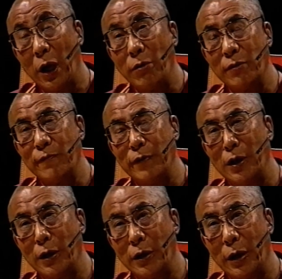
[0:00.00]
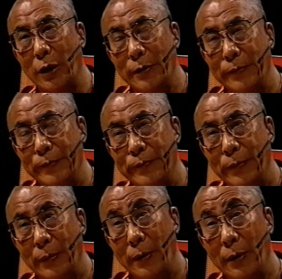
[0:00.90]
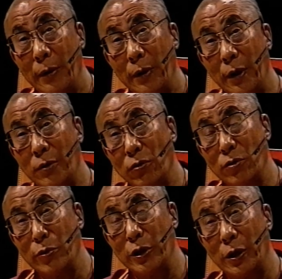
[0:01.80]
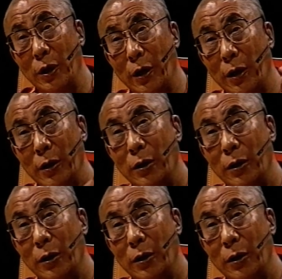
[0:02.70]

hatred feeling here, it automatically